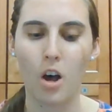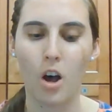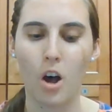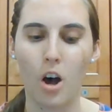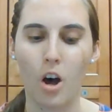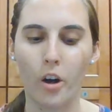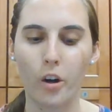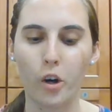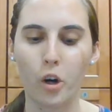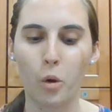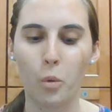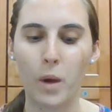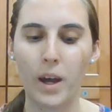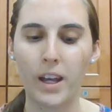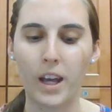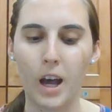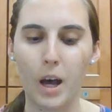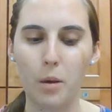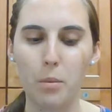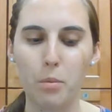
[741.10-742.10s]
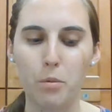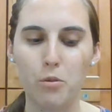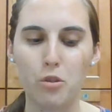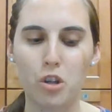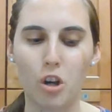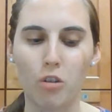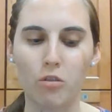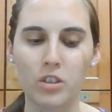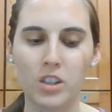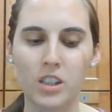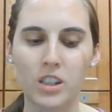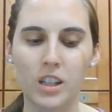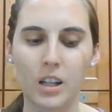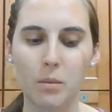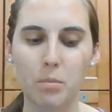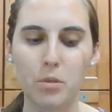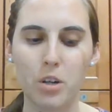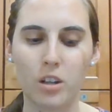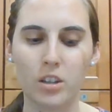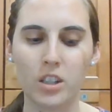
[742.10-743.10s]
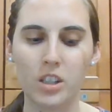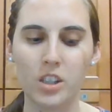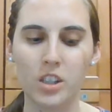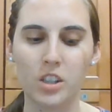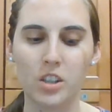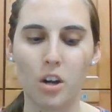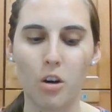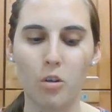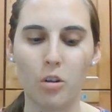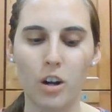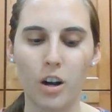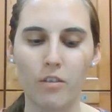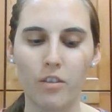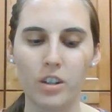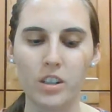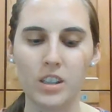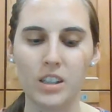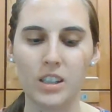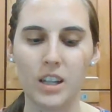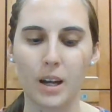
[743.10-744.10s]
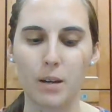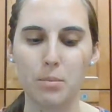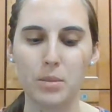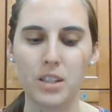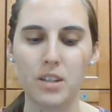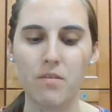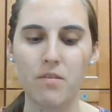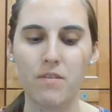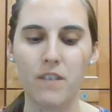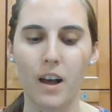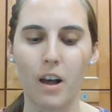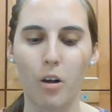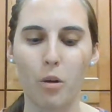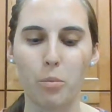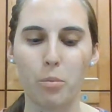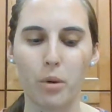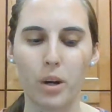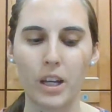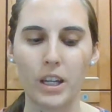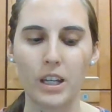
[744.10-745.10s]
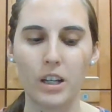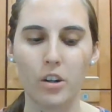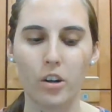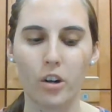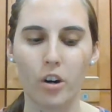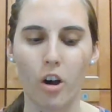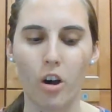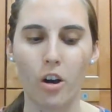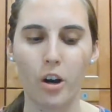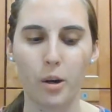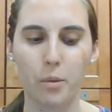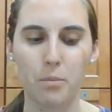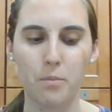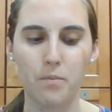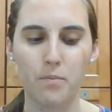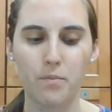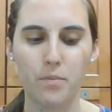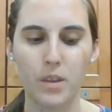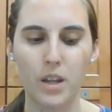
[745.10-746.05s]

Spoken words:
On her way up, Joan slipped on the snow-covered steps and fell, breaking her arm.